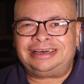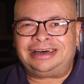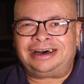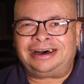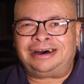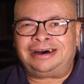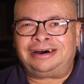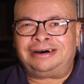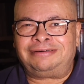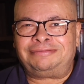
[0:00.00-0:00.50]

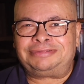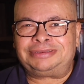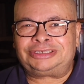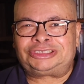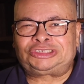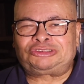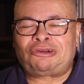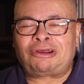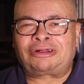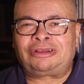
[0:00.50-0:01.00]
The
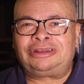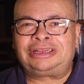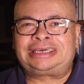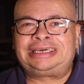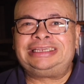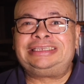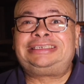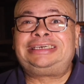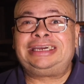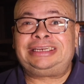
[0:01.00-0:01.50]
struggle
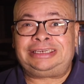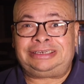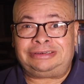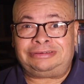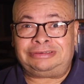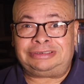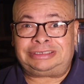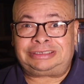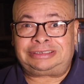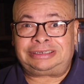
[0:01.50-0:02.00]

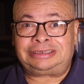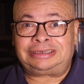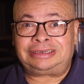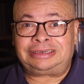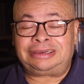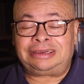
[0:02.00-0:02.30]
continues.